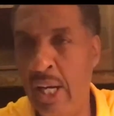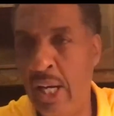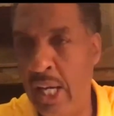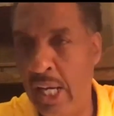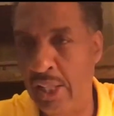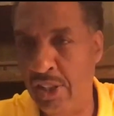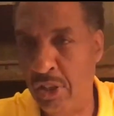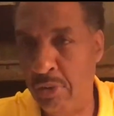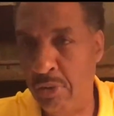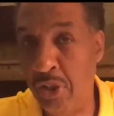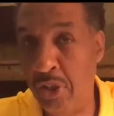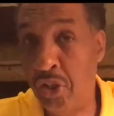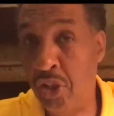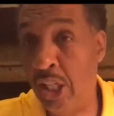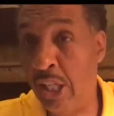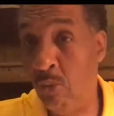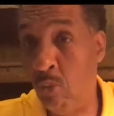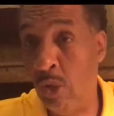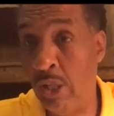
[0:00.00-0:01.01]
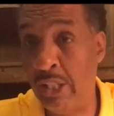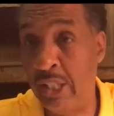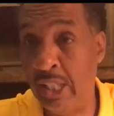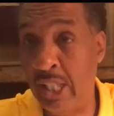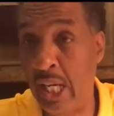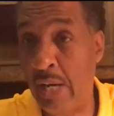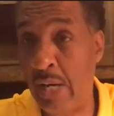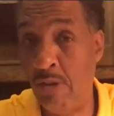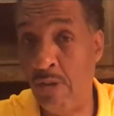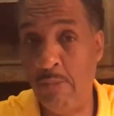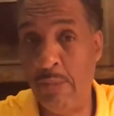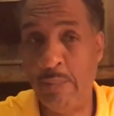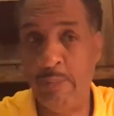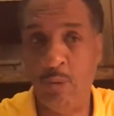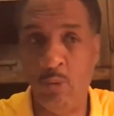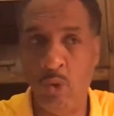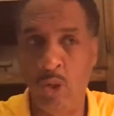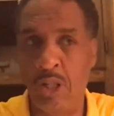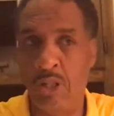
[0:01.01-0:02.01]
And so when you see one God,
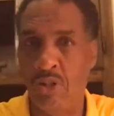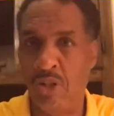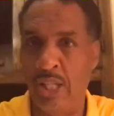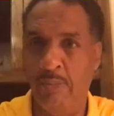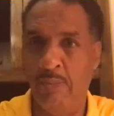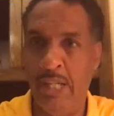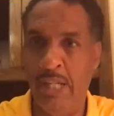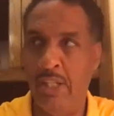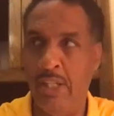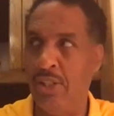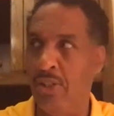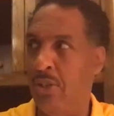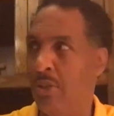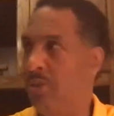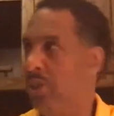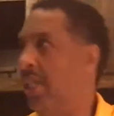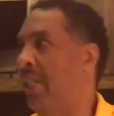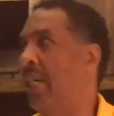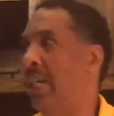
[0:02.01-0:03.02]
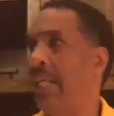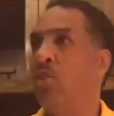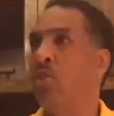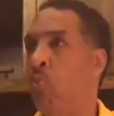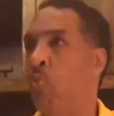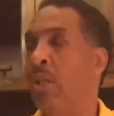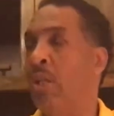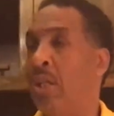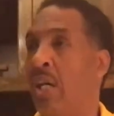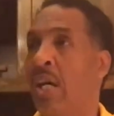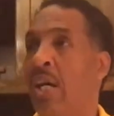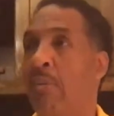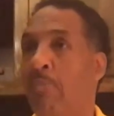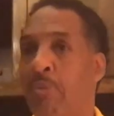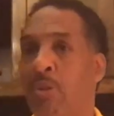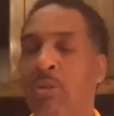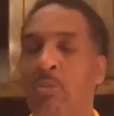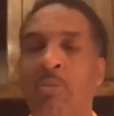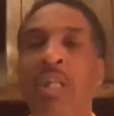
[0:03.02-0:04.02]
remember, what does that mean? Just don't say, yeah, there's one God,
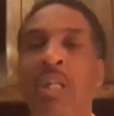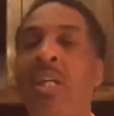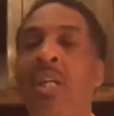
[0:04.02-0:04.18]
boom.